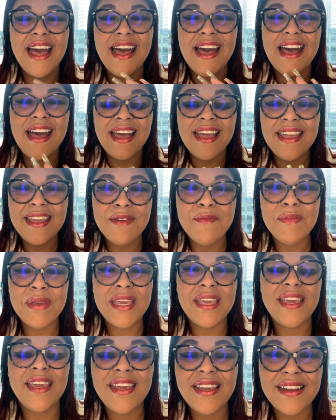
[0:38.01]
I am
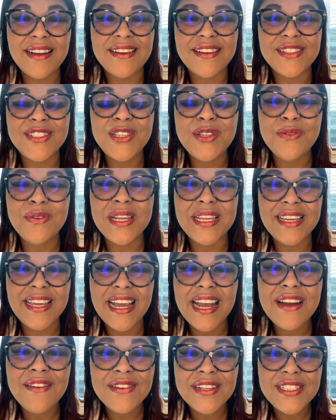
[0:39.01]
here to
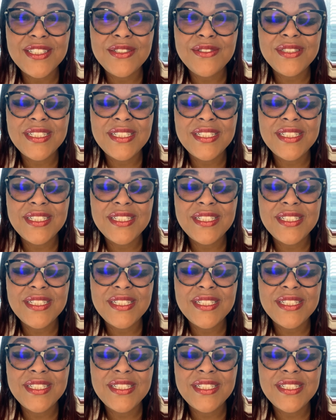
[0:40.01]
encourage you